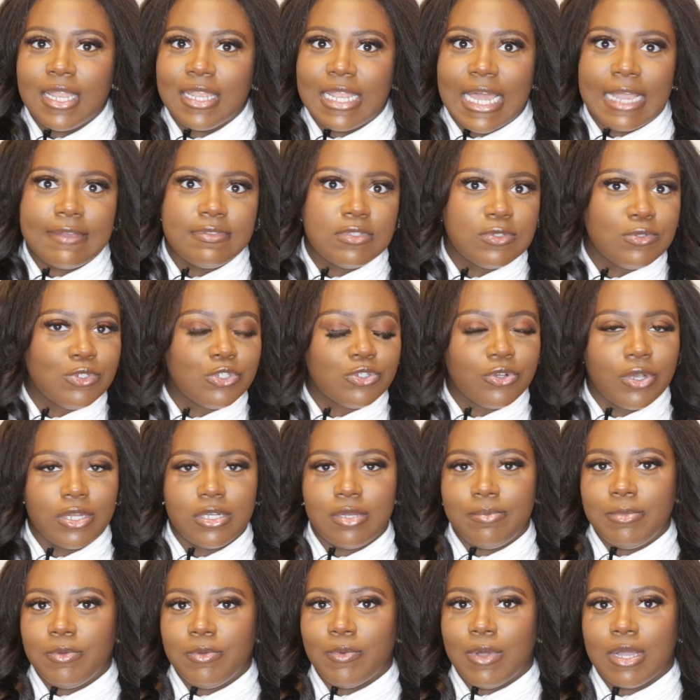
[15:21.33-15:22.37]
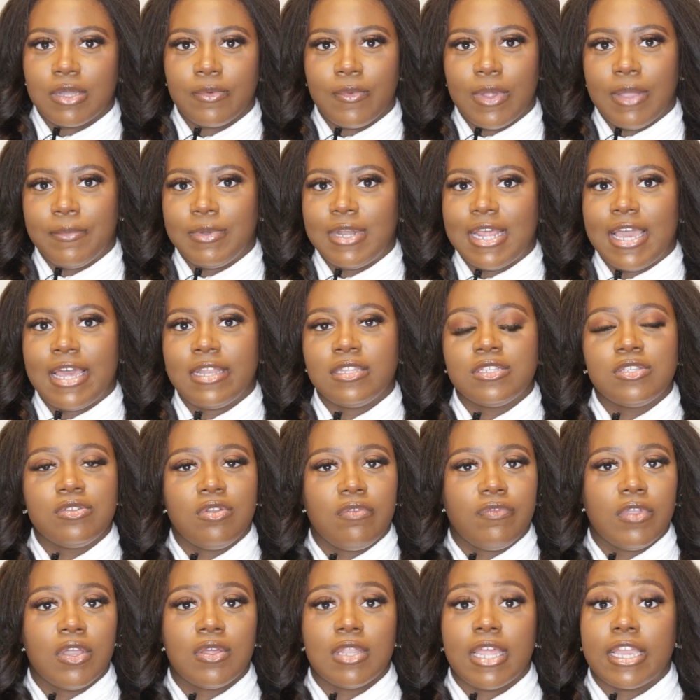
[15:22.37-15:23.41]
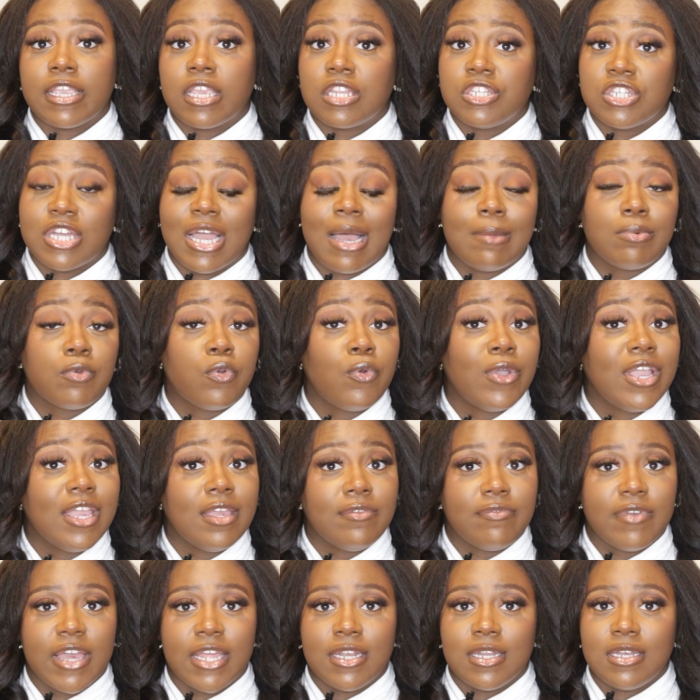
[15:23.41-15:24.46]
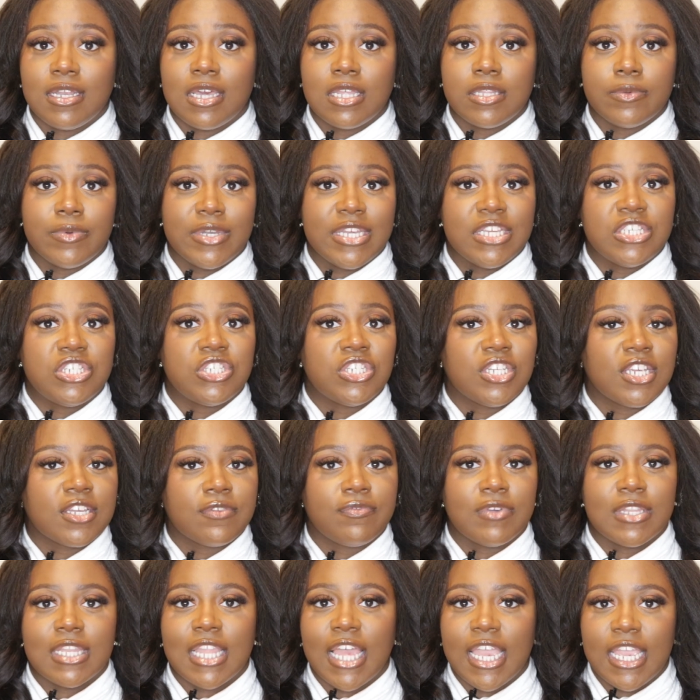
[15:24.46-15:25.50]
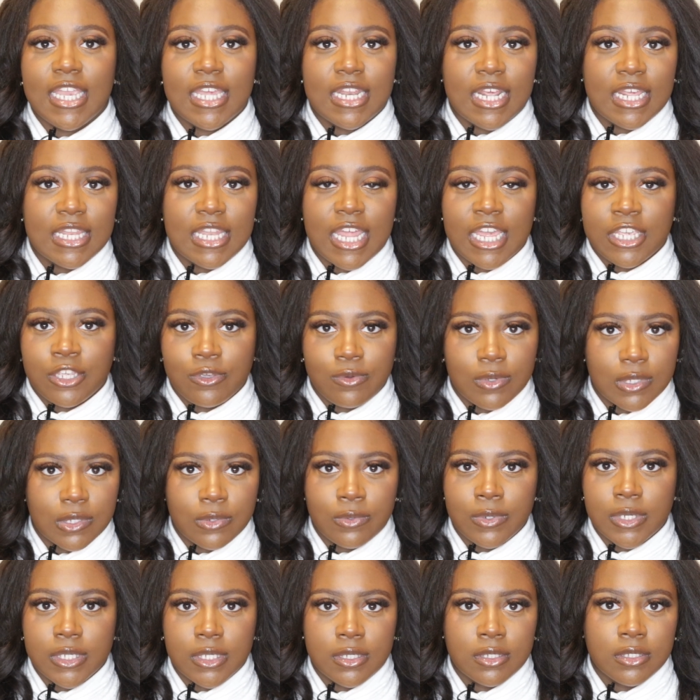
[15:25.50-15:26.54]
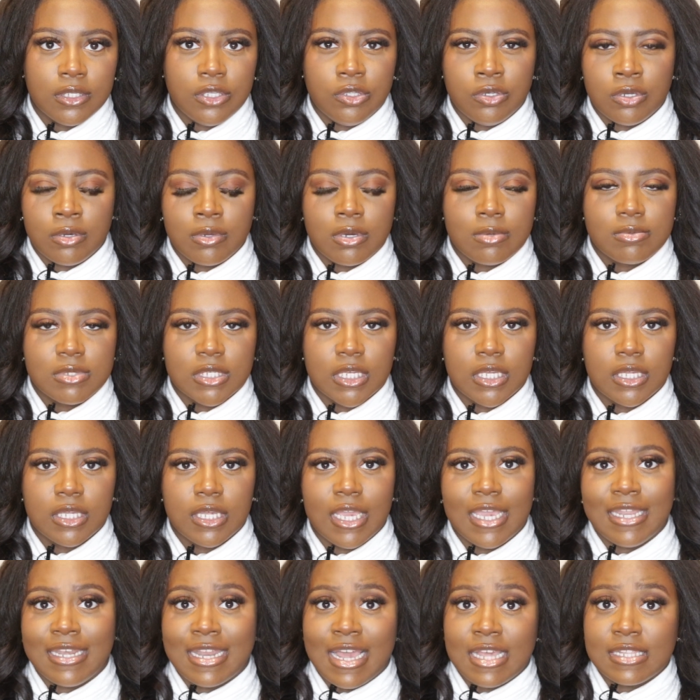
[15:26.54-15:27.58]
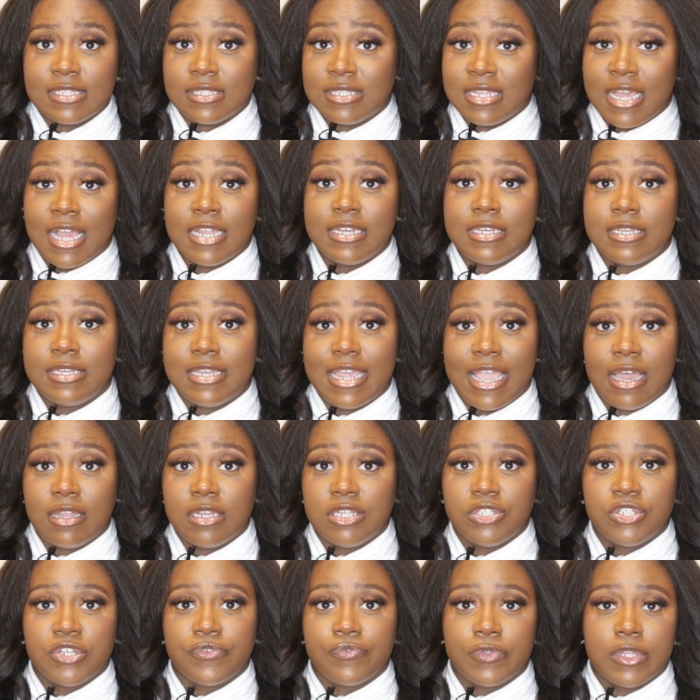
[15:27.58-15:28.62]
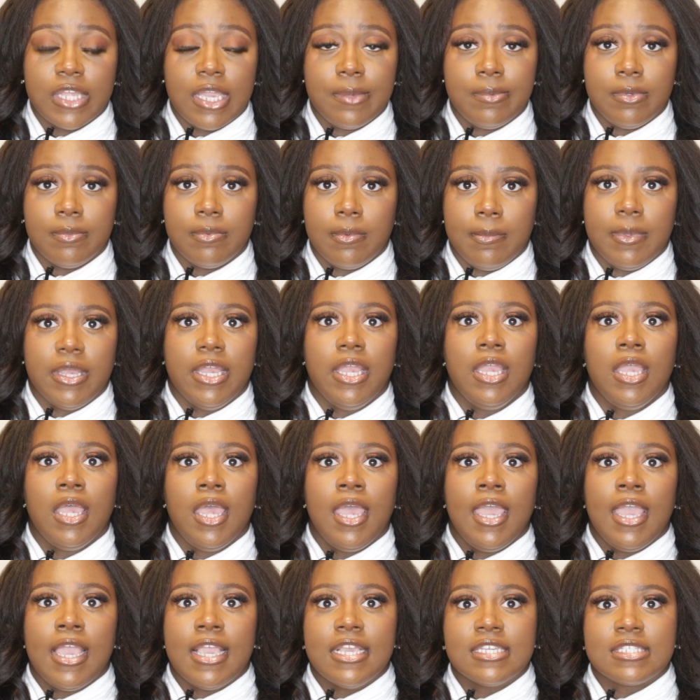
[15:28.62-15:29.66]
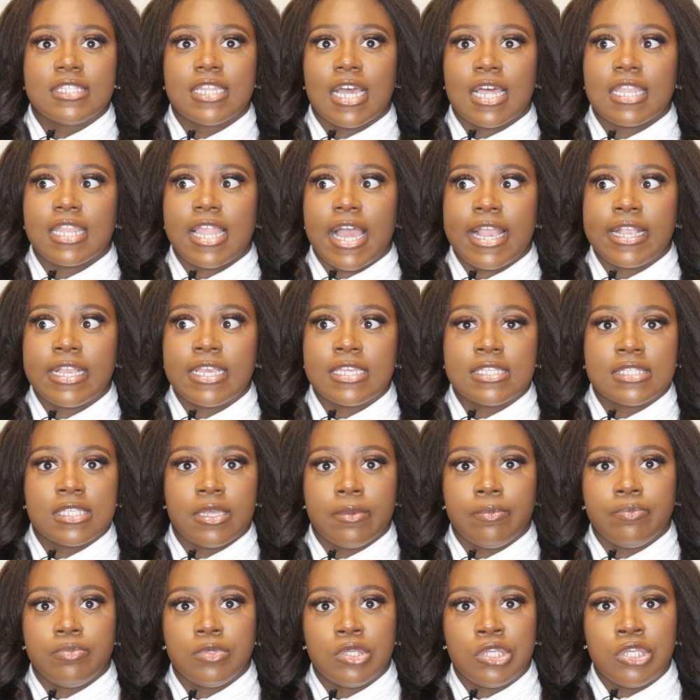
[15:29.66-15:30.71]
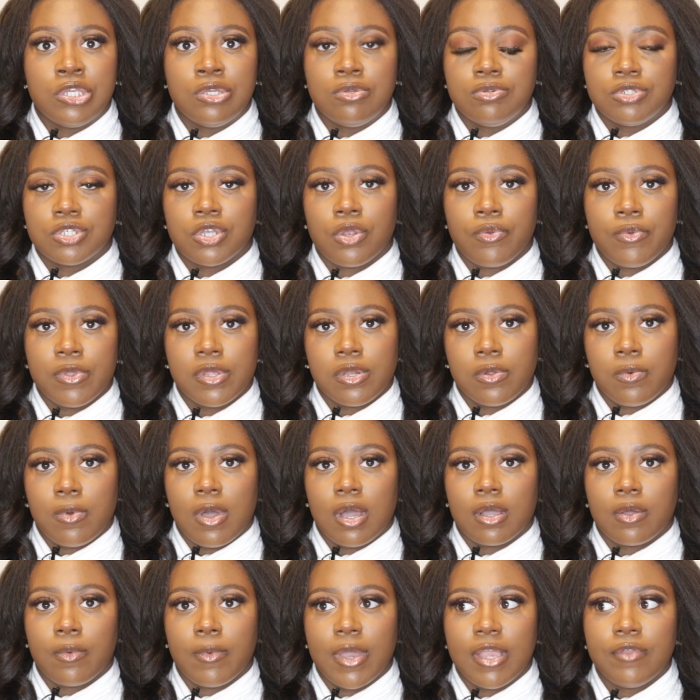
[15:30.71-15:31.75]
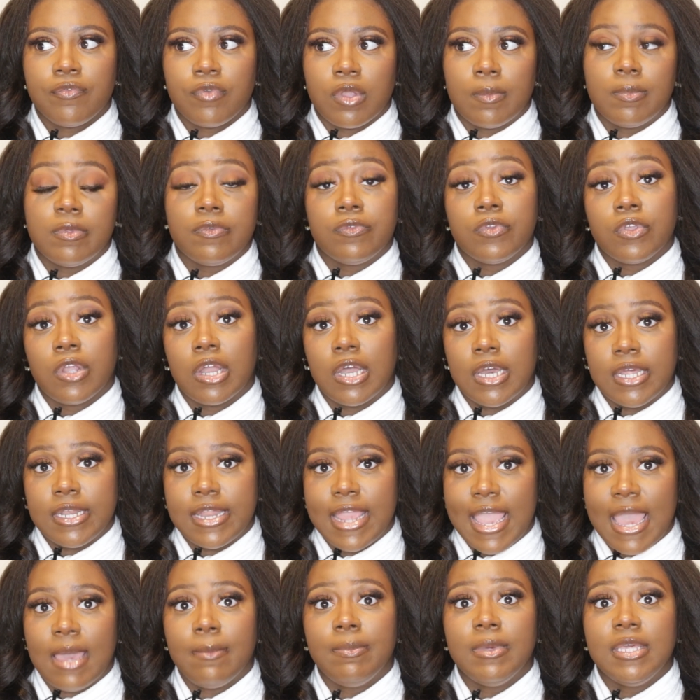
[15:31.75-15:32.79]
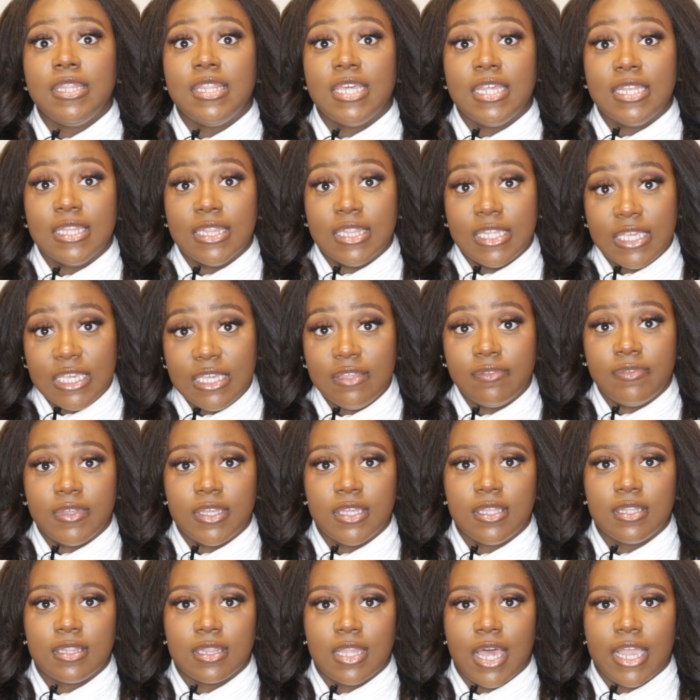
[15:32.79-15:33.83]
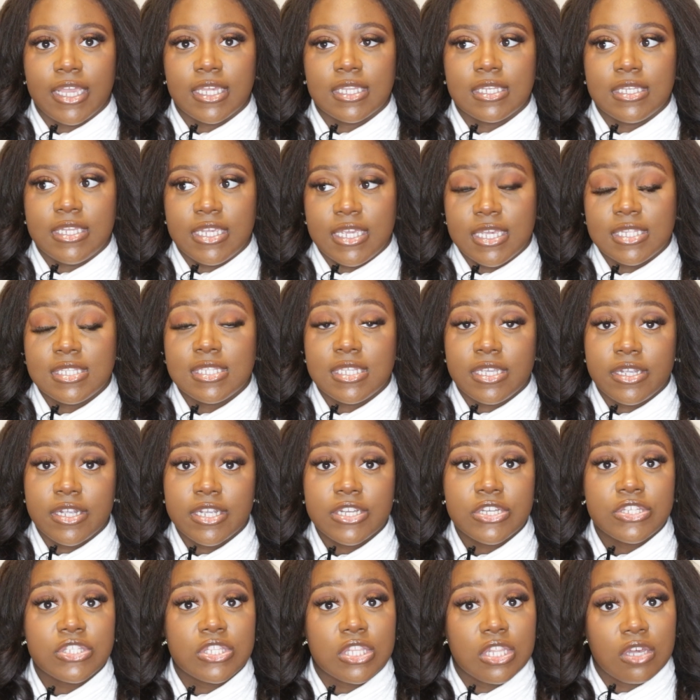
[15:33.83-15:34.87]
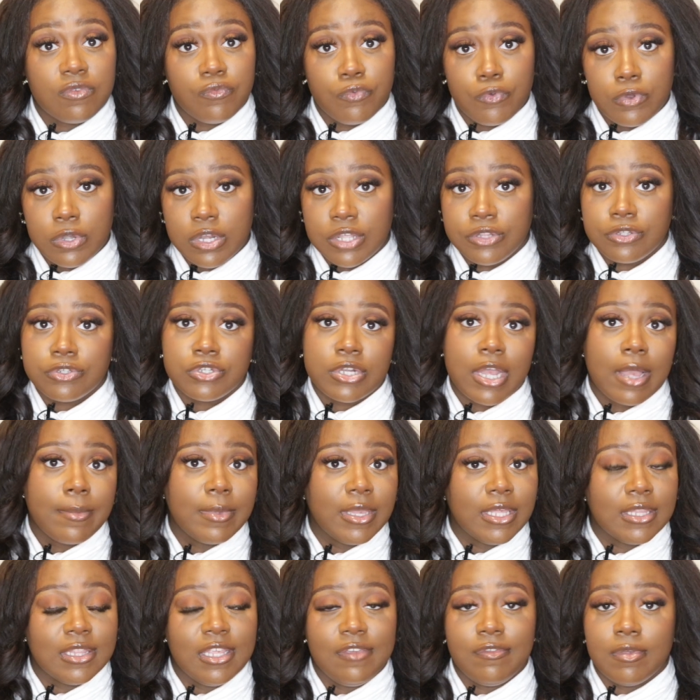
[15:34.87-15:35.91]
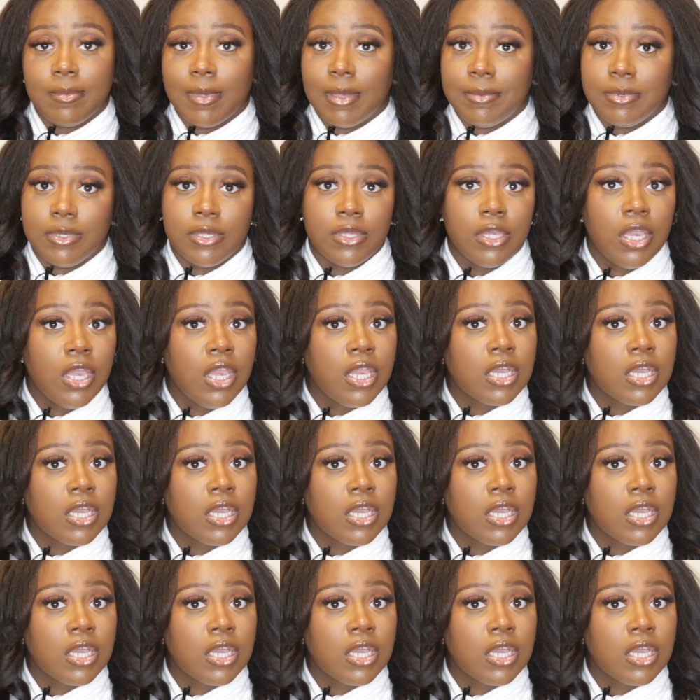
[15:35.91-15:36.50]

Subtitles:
life's too short to be walking around with an attitude. If you don't like your job, quit, find another one. It's Chick-fil-A. It ain't like you a lawyer. You know what I'm saying? And not down in Chick-fil-A people, but it's not like it's a huge career to walk away from. If you're unhappy, then leave it. Like, dead serious, look for another job and leave it, baby.